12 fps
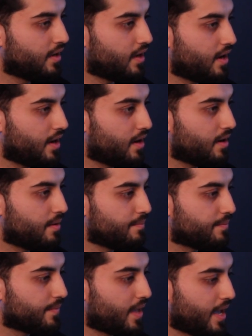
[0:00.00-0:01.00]

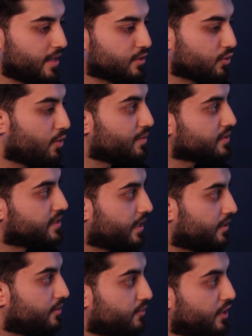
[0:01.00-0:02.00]
and it's always
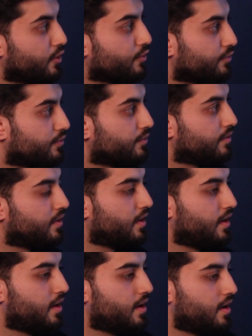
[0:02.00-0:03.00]
that trade-off.
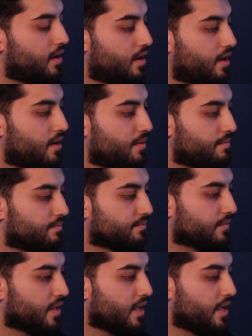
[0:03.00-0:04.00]
And
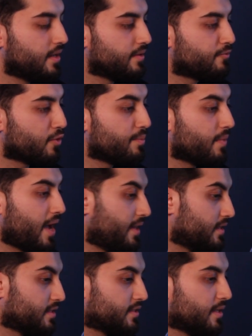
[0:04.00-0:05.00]

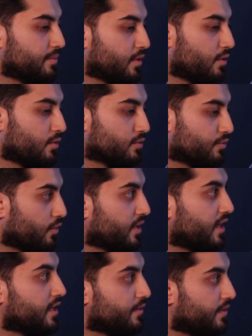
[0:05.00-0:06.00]
it's the same thing goes for
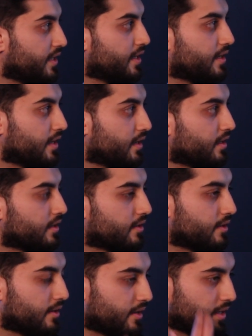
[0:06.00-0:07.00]
creativity and technical,
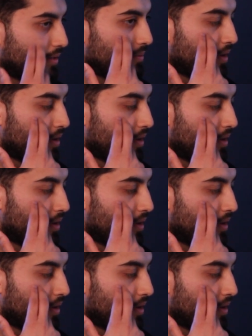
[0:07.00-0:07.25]
right?